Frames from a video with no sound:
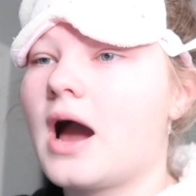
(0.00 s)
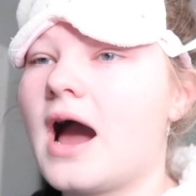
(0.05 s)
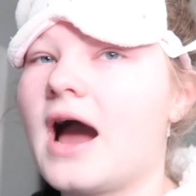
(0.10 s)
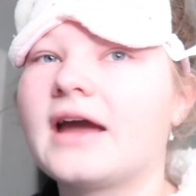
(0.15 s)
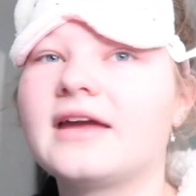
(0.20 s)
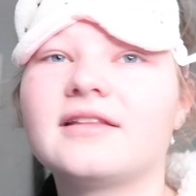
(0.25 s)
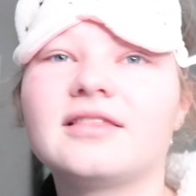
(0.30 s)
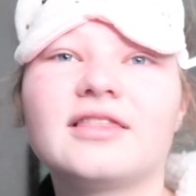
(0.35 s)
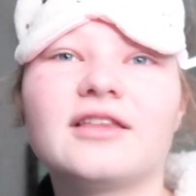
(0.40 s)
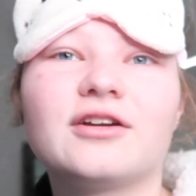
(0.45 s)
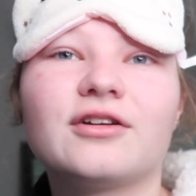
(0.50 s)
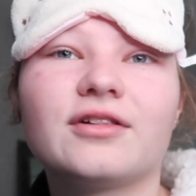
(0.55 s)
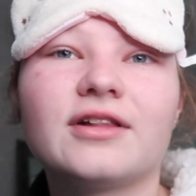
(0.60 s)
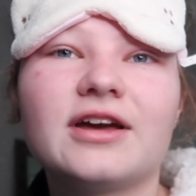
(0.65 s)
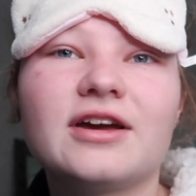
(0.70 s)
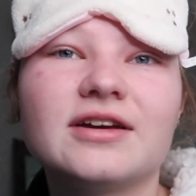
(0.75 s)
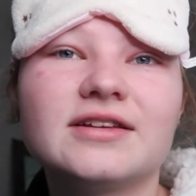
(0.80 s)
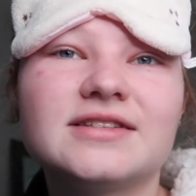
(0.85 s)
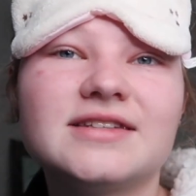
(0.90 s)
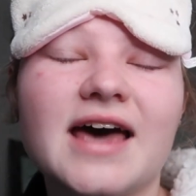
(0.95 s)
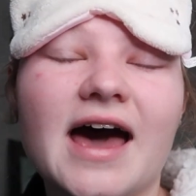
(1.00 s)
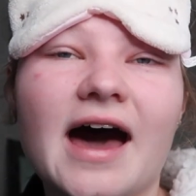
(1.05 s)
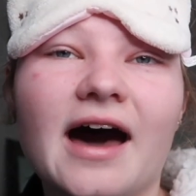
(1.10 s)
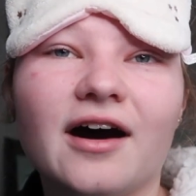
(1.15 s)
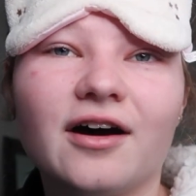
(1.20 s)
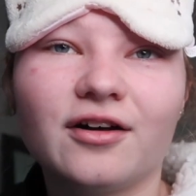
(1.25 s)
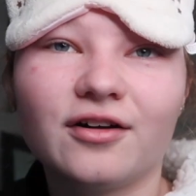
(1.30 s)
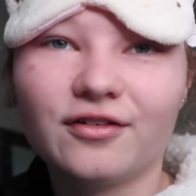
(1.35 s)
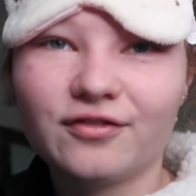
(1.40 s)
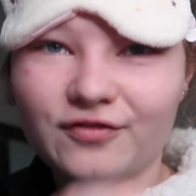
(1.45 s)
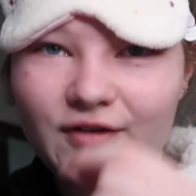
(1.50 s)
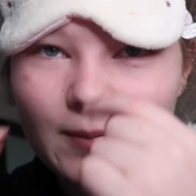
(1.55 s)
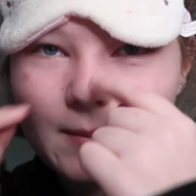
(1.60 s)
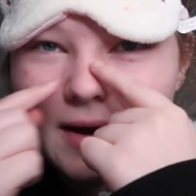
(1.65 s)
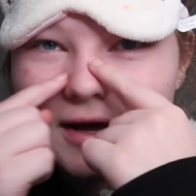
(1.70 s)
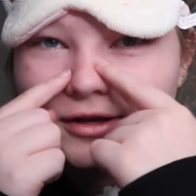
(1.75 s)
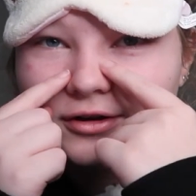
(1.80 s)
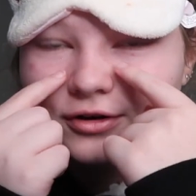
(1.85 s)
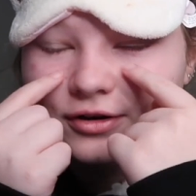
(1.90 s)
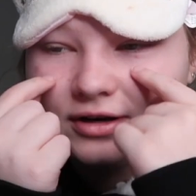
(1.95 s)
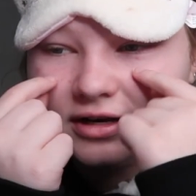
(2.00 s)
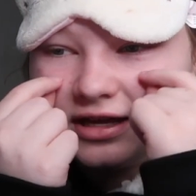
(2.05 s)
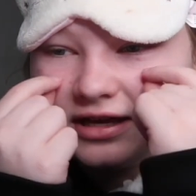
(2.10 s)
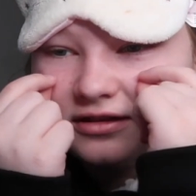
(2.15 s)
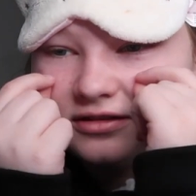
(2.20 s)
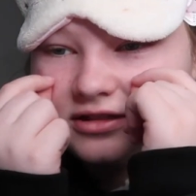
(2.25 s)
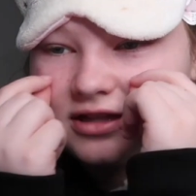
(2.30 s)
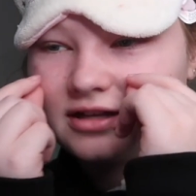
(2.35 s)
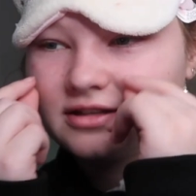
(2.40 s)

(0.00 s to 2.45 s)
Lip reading: I literally could tell from underneath